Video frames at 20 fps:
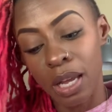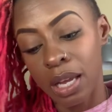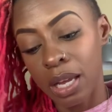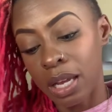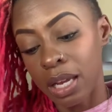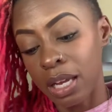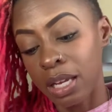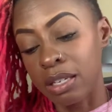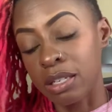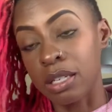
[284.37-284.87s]

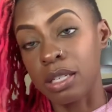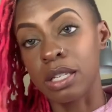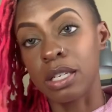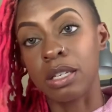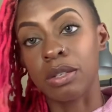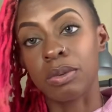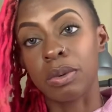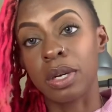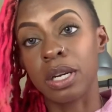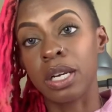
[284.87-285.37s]
It just
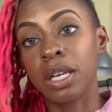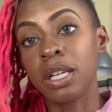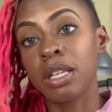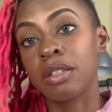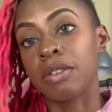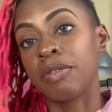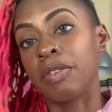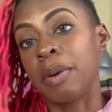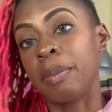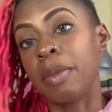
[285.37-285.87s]
is what it is.
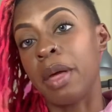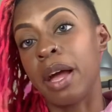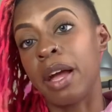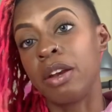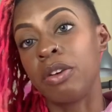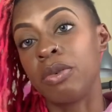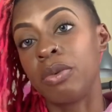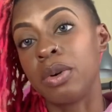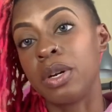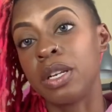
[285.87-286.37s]
If I'm not
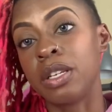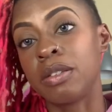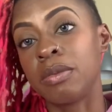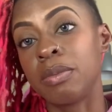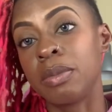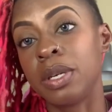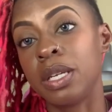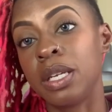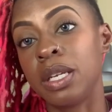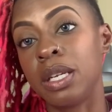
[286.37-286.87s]
doing as
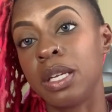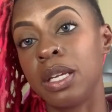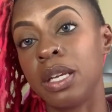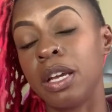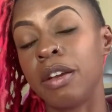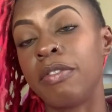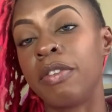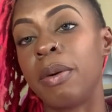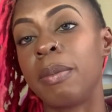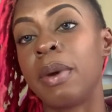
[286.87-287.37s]
many,
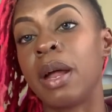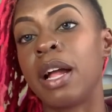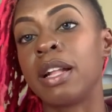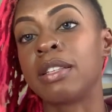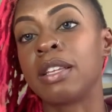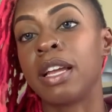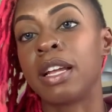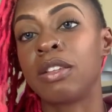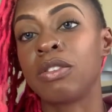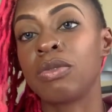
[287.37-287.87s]
if I'm not
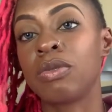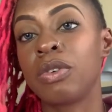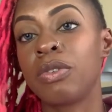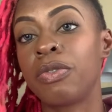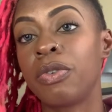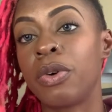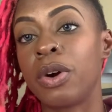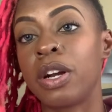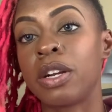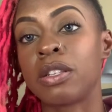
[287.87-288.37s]
tattooing
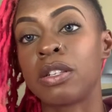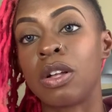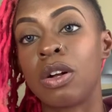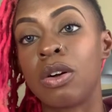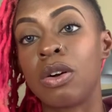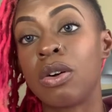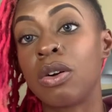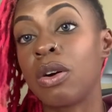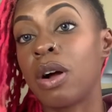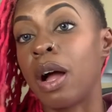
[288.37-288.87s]
for as
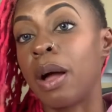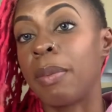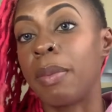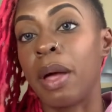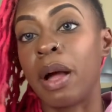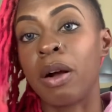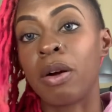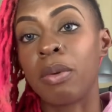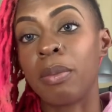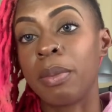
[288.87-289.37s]
long, I'm
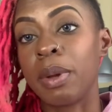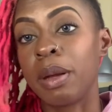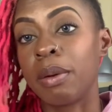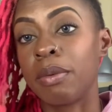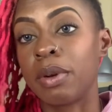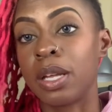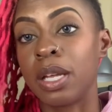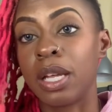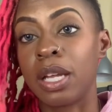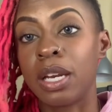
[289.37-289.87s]
not going to be able
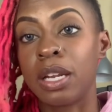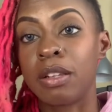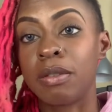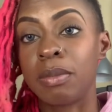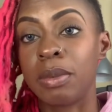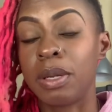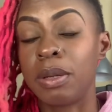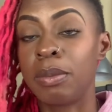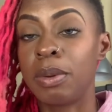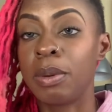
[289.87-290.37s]
to get as
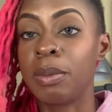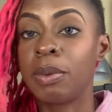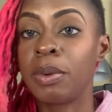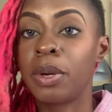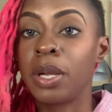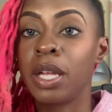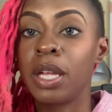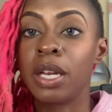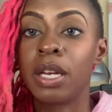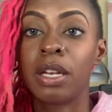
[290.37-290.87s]
many people
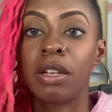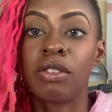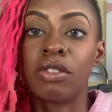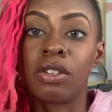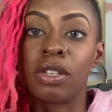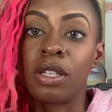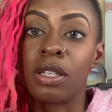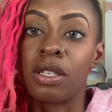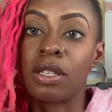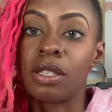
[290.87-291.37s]
in. It's
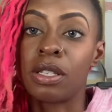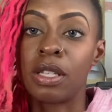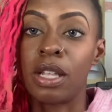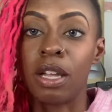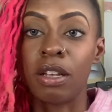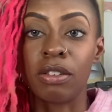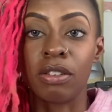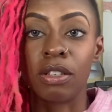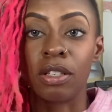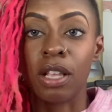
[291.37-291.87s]
just,
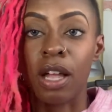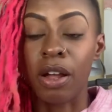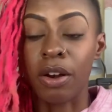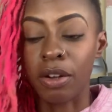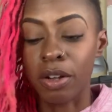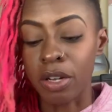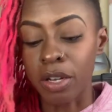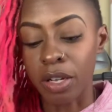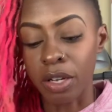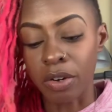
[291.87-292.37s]
that's just how the
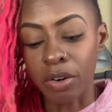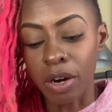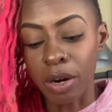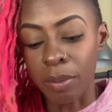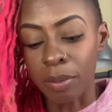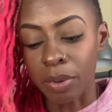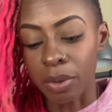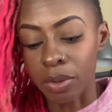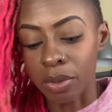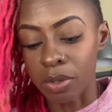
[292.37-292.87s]
cookie
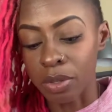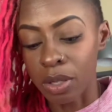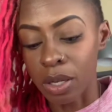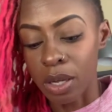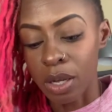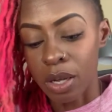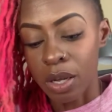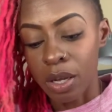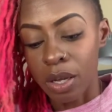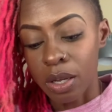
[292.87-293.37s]
crumbles.
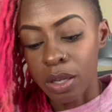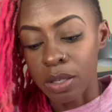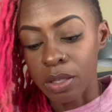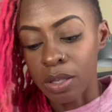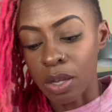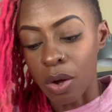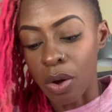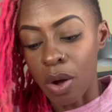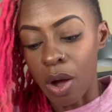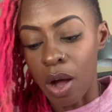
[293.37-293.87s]

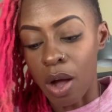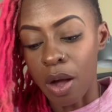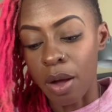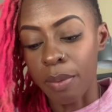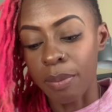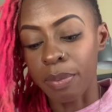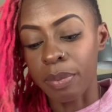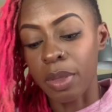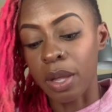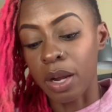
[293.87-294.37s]
So
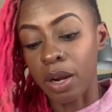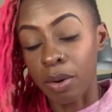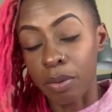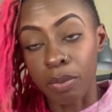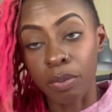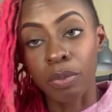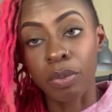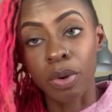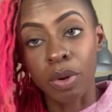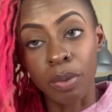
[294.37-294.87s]
um, there
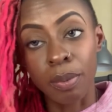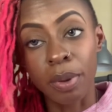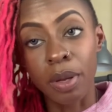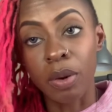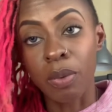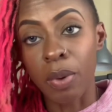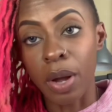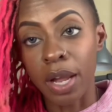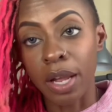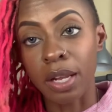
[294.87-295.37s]
will be a
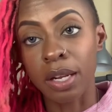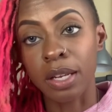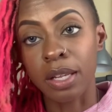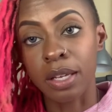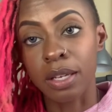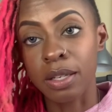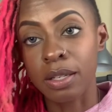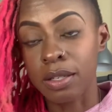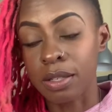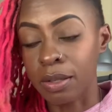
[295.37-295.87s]
waiting
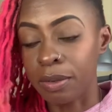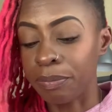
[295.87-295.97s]
list.